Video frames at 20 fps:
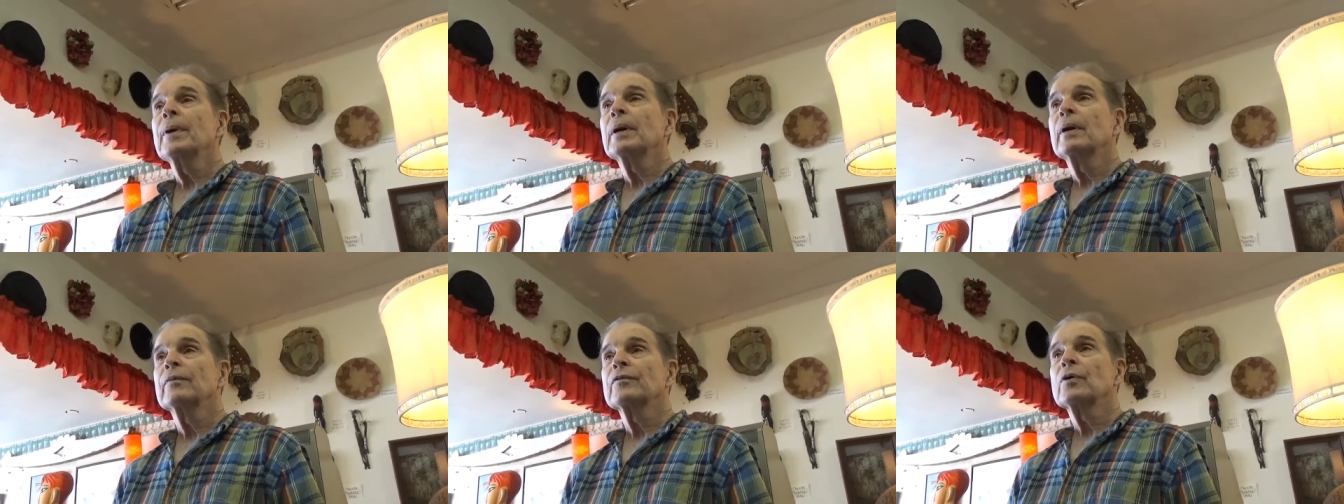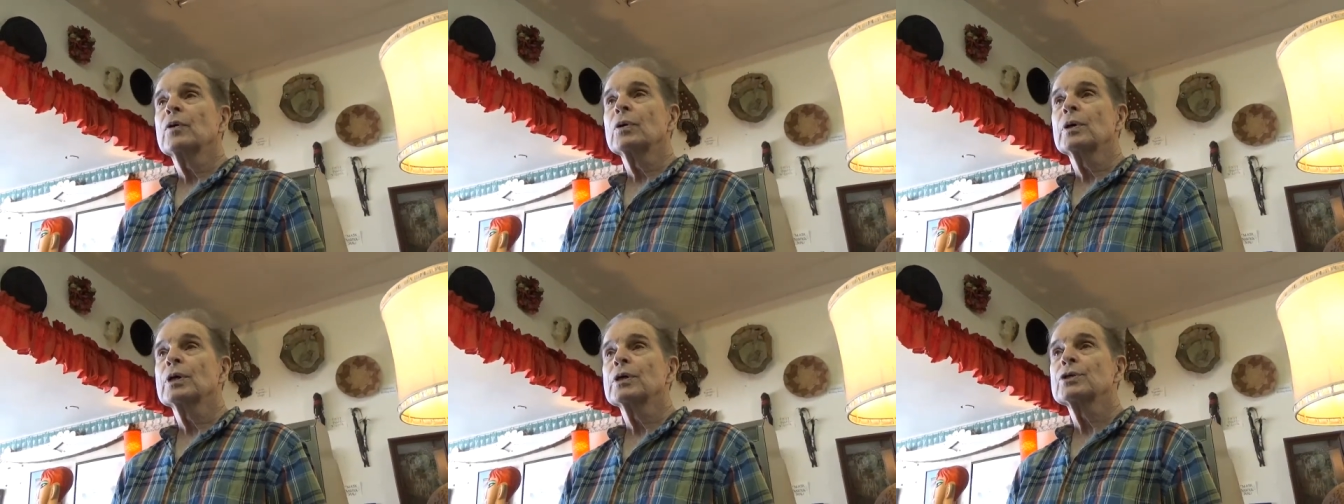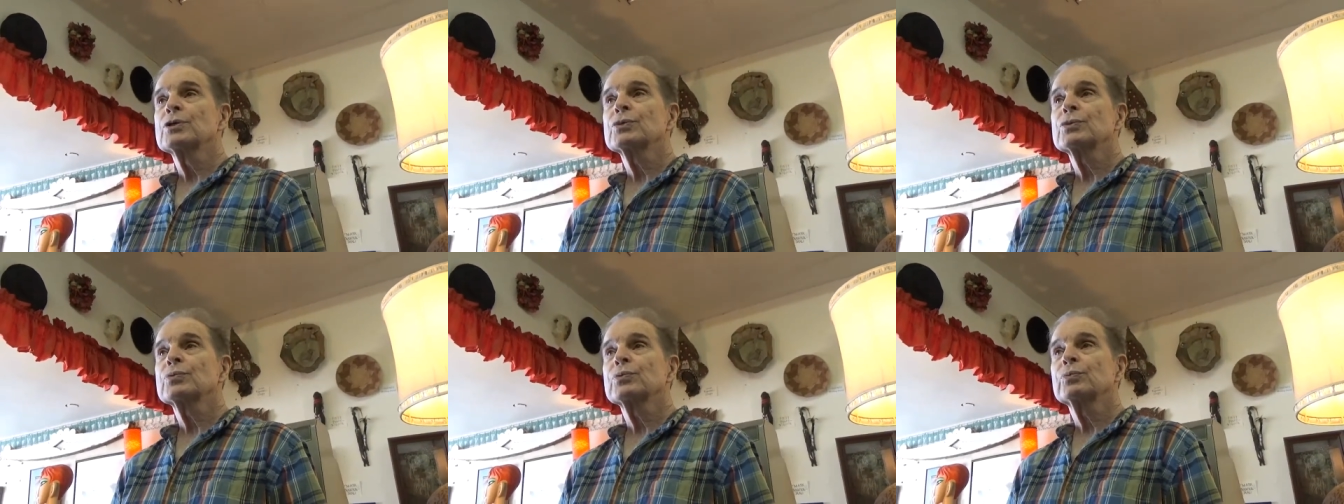of
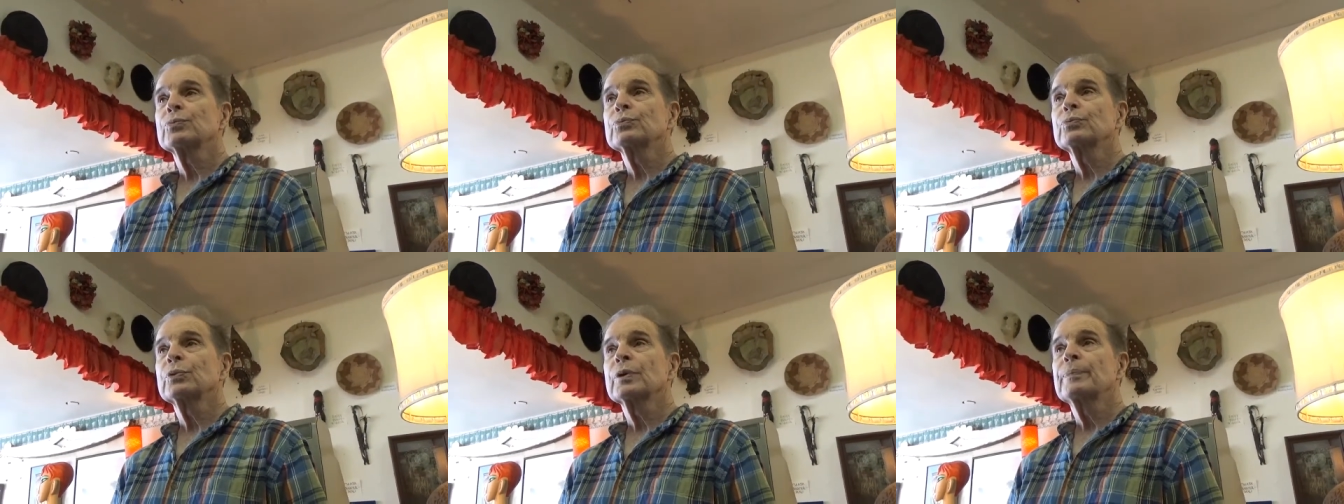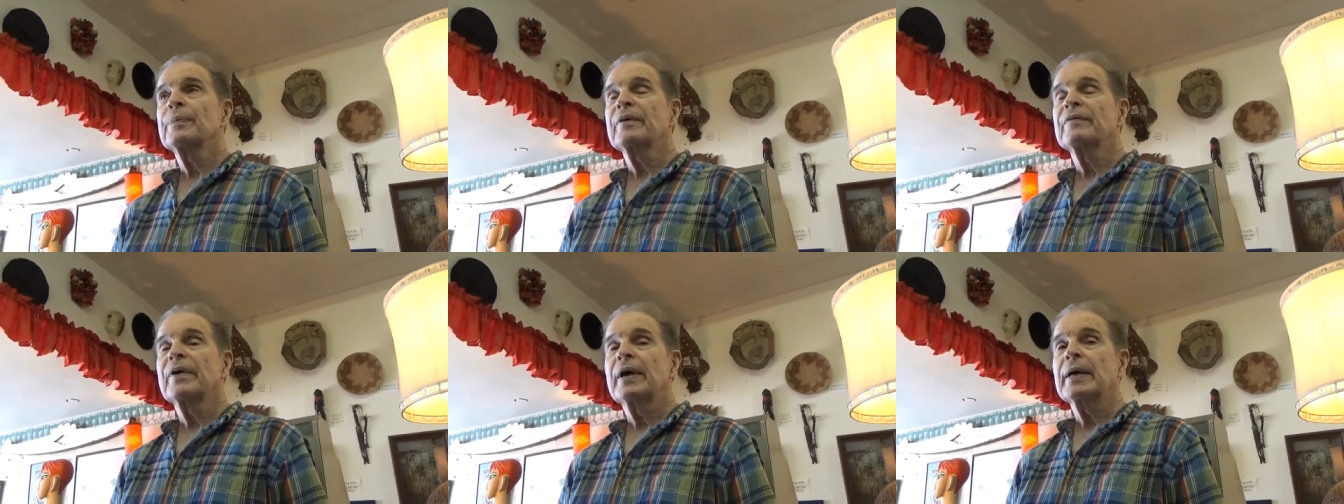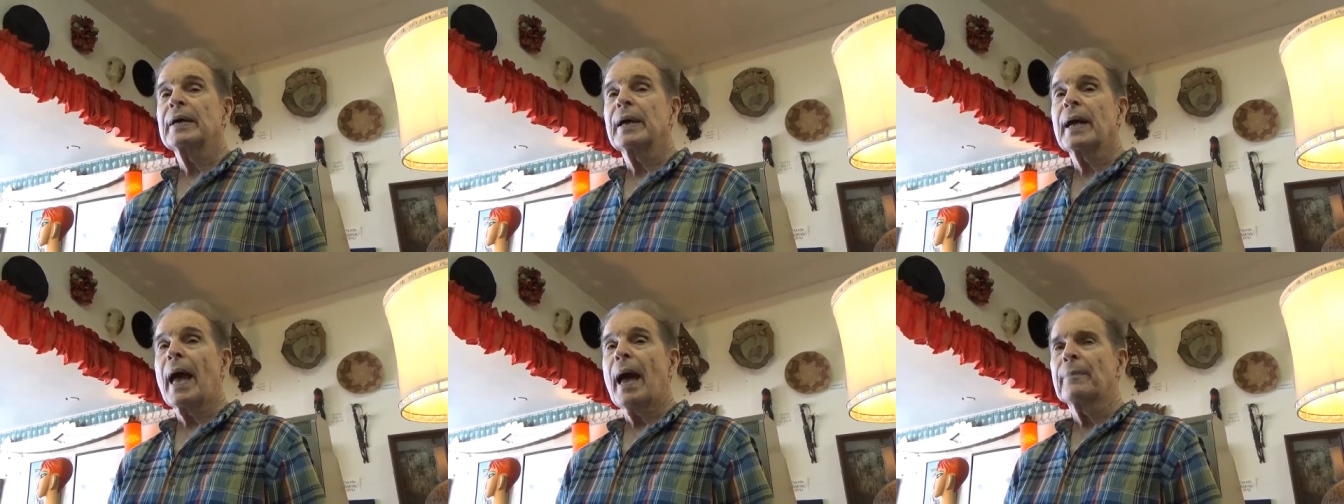course, would be
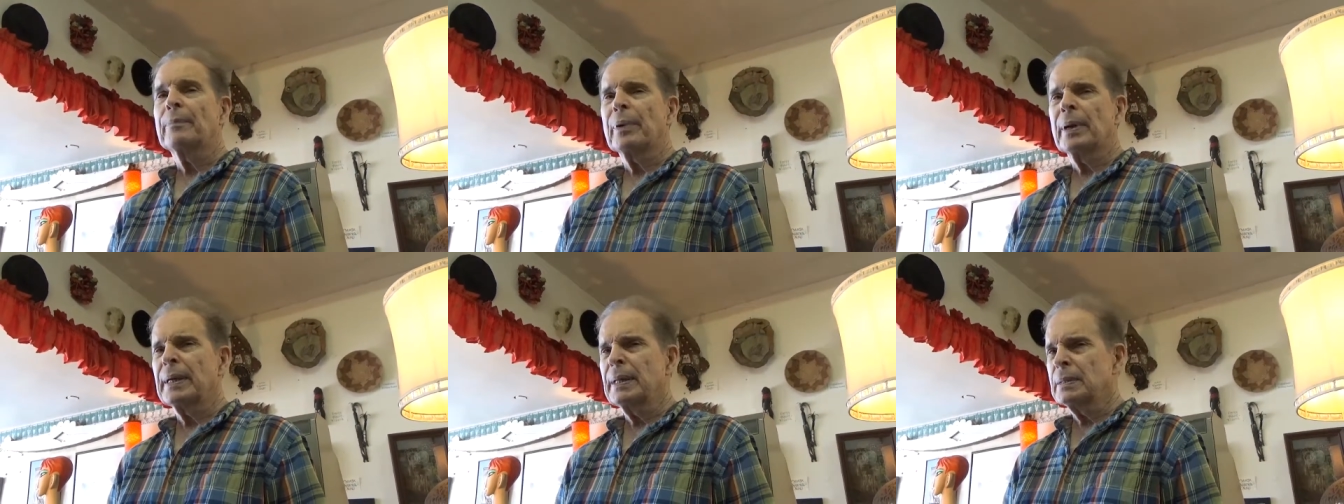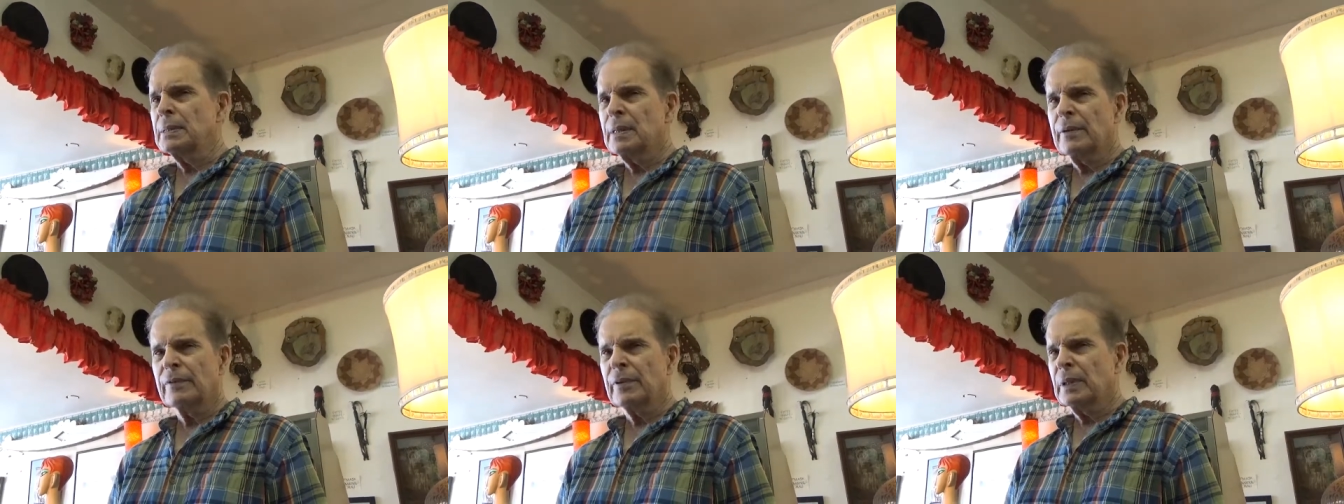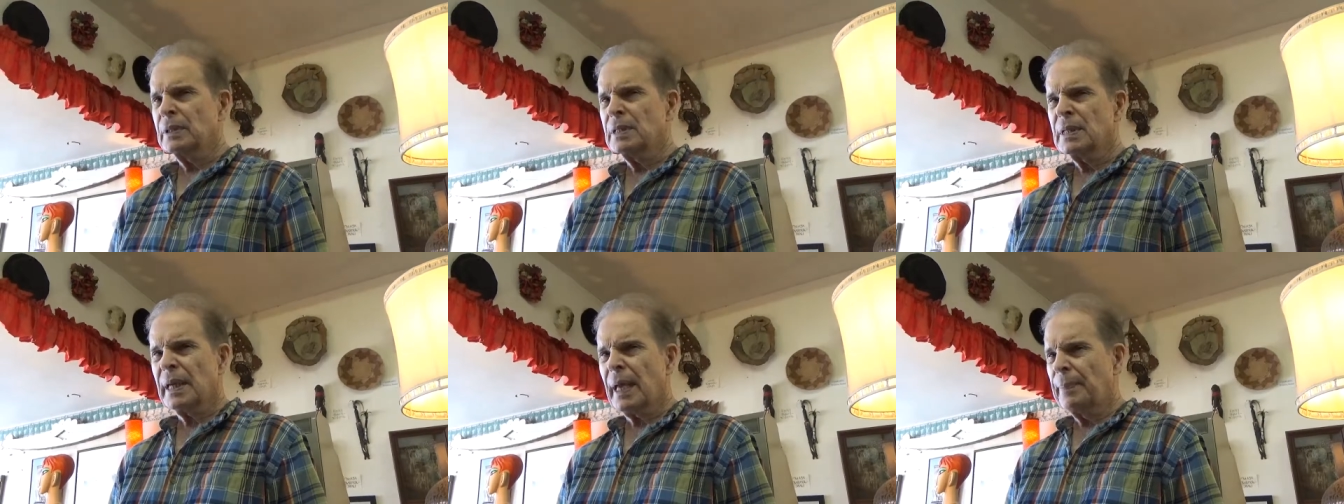very apprehensive
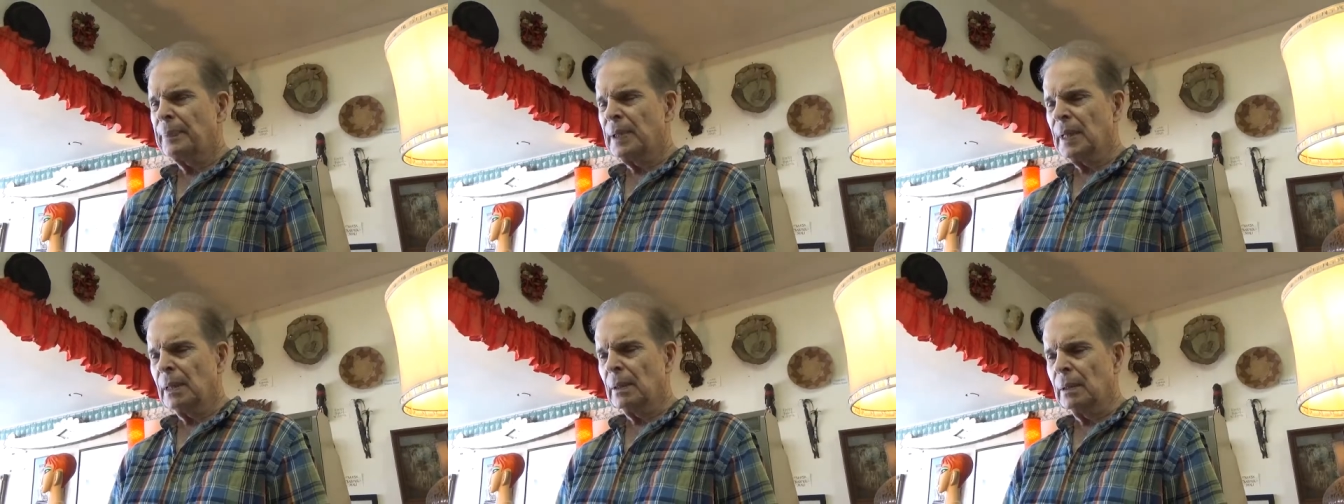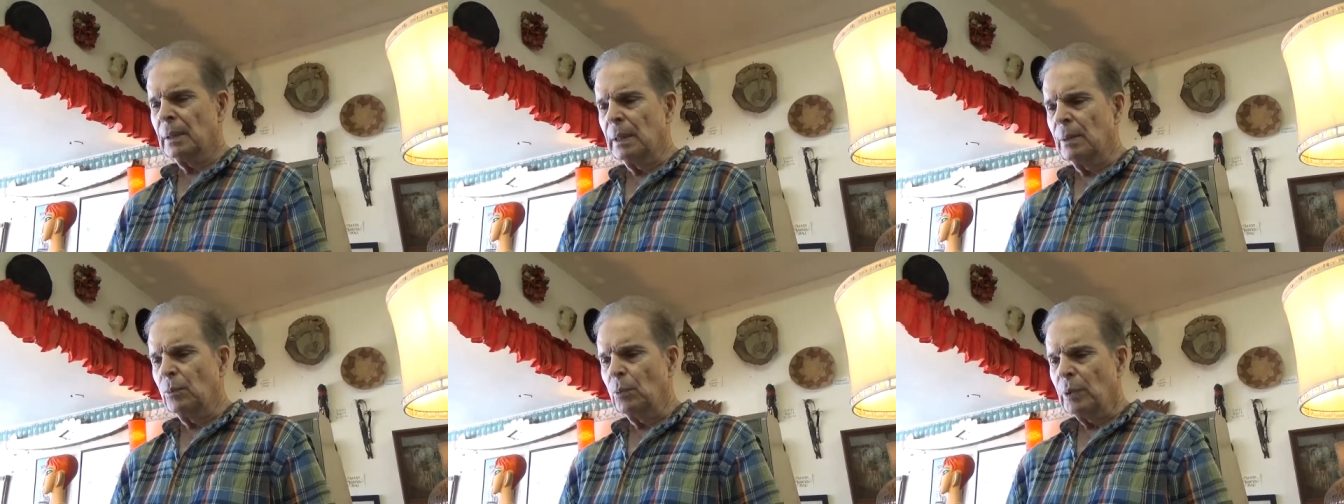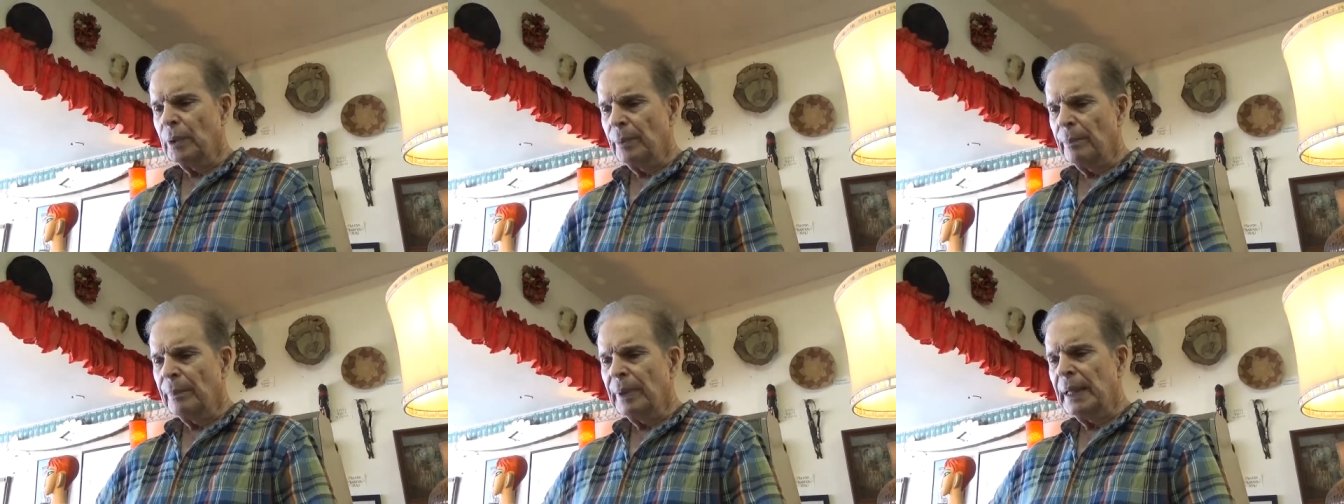and skeptical and
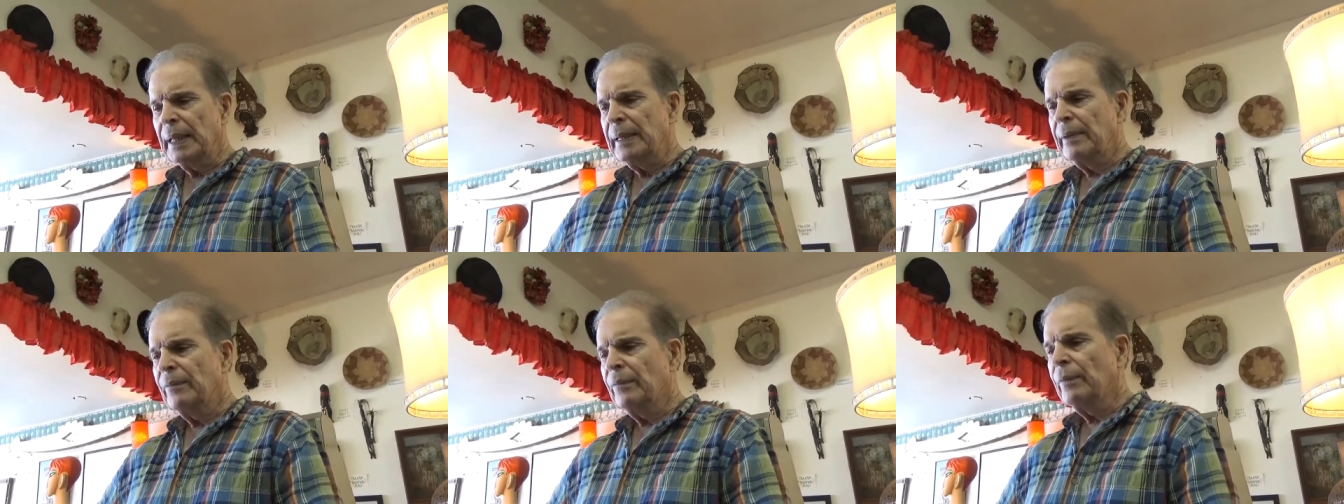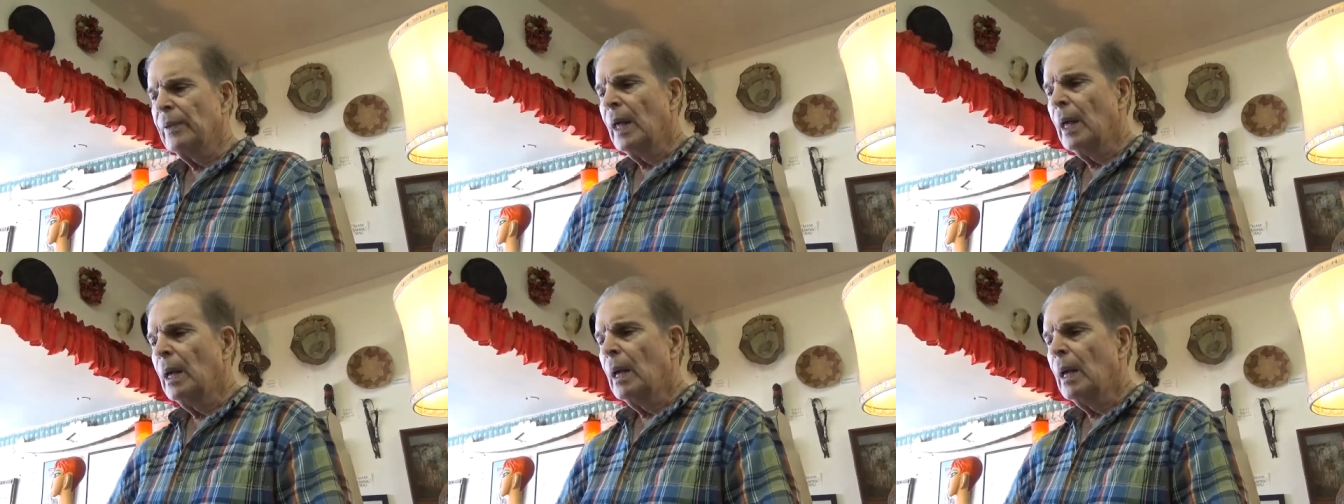wouldn't believe